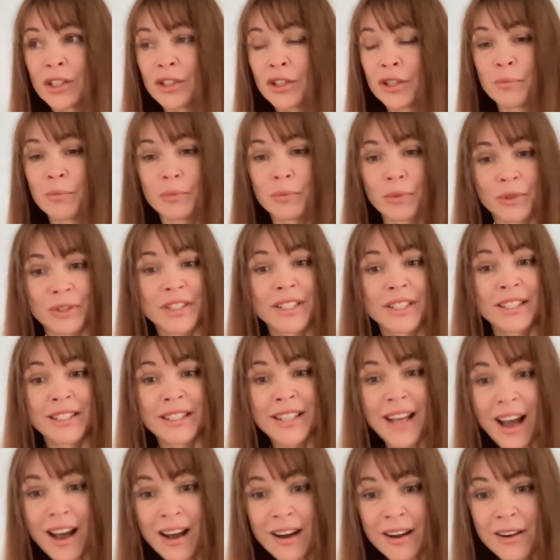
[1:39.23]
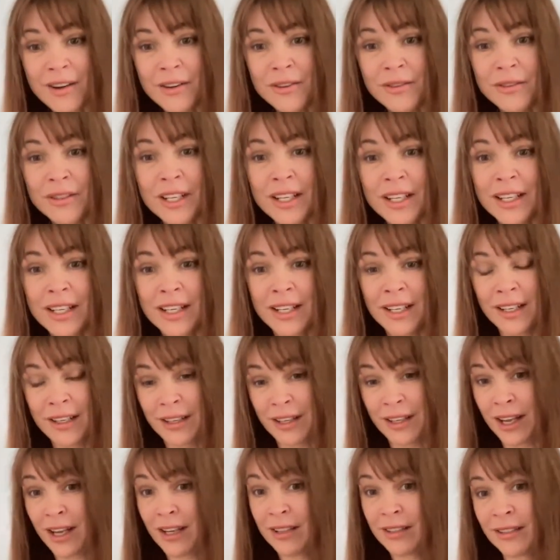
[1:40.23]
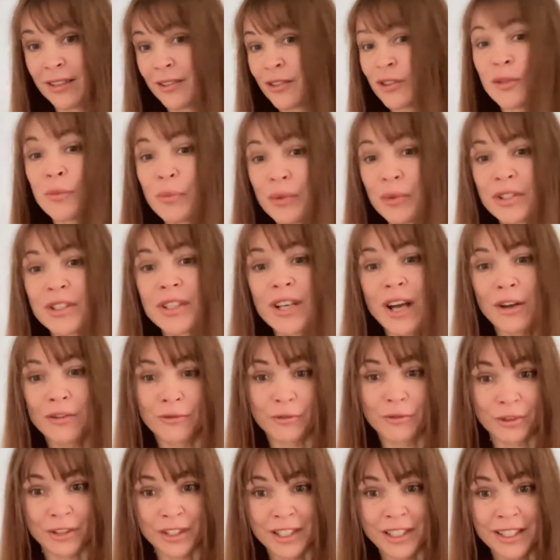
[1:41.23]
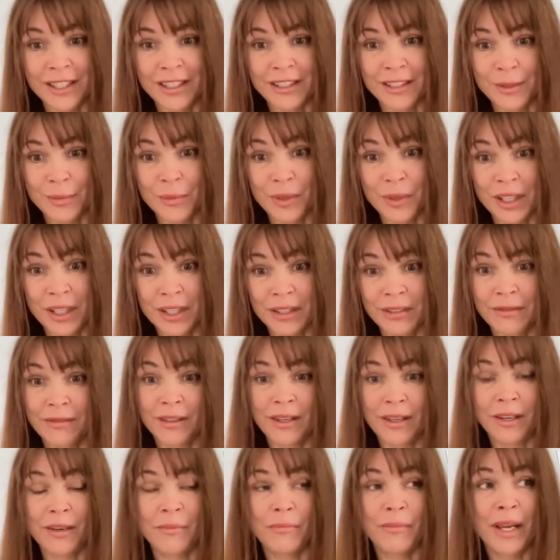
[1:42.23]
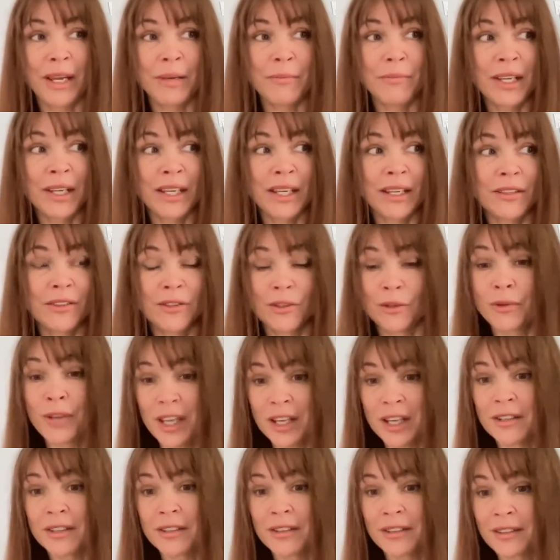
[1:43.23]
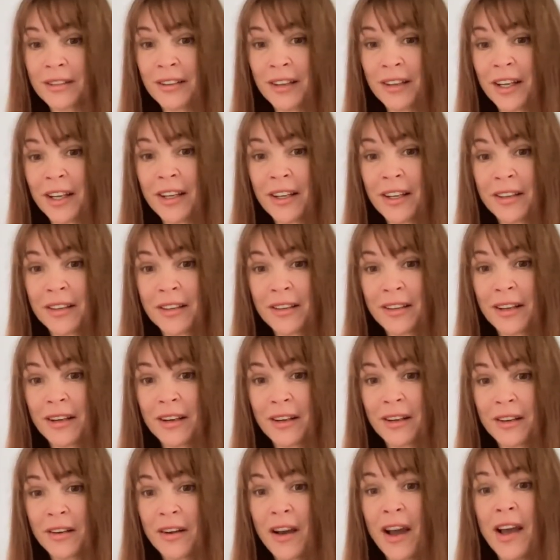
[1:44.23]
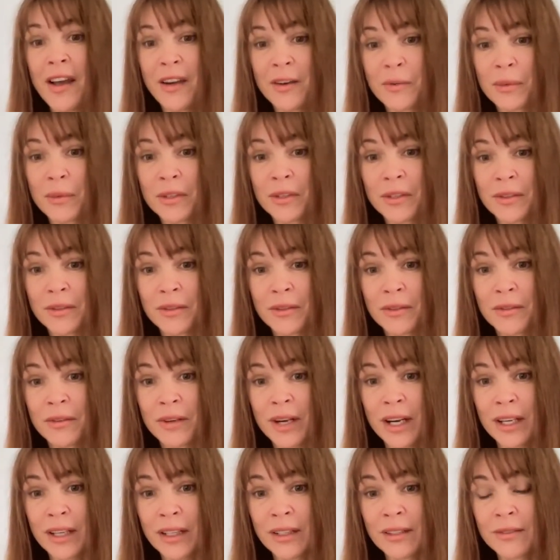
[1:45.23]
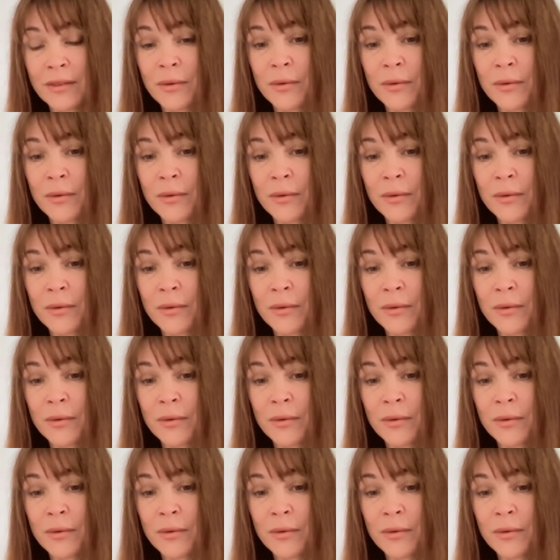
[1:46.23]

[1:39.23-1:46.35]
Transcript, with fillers: to put down, and to put down, for instance, mean, uh, may mean to kill, like an animal, right,